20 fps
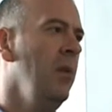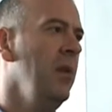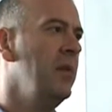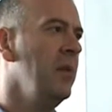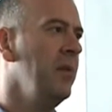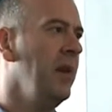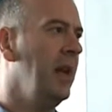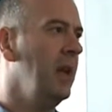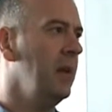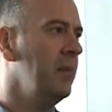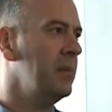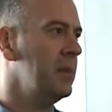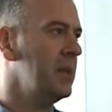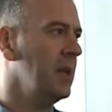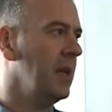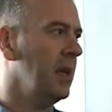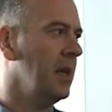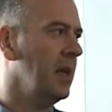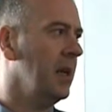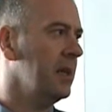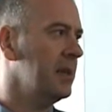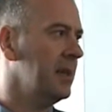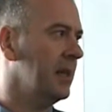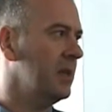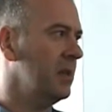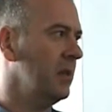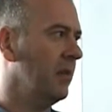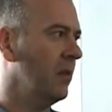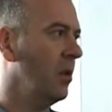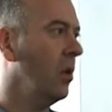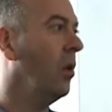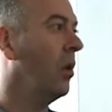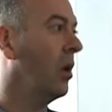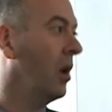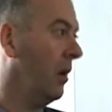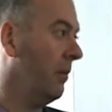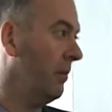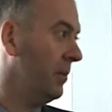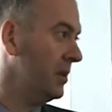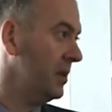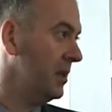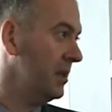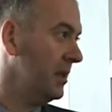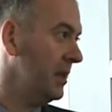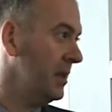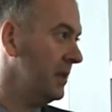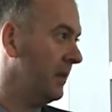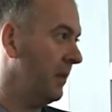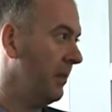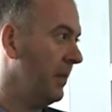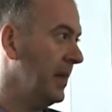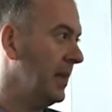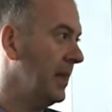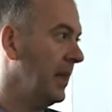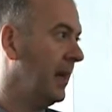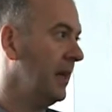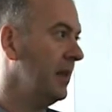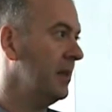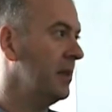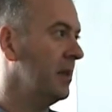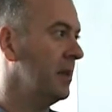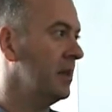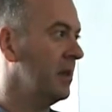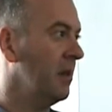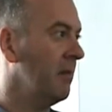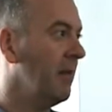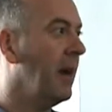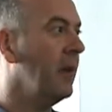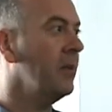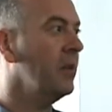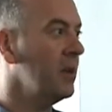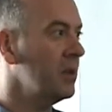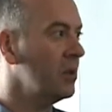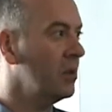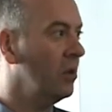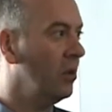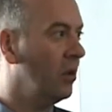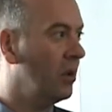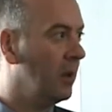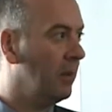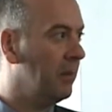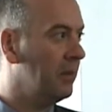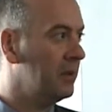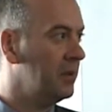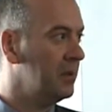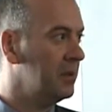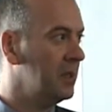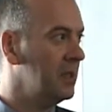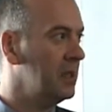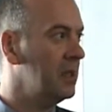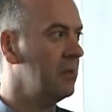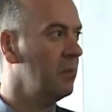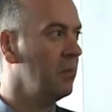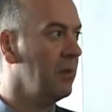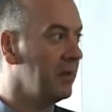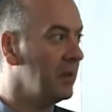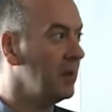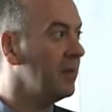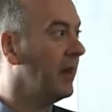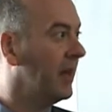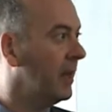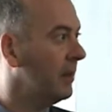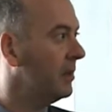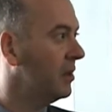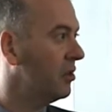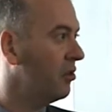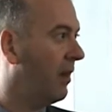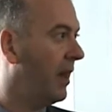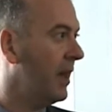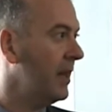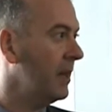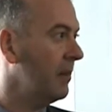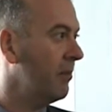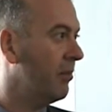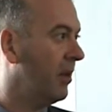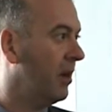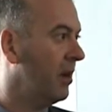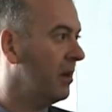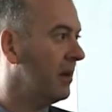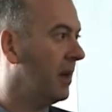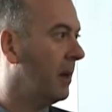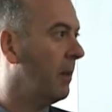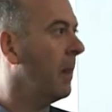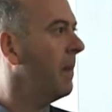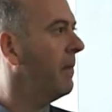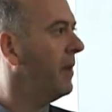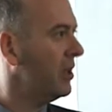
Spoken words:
We've developed a set of core competencies for mediators, and around those core competencies we've developed a training programme.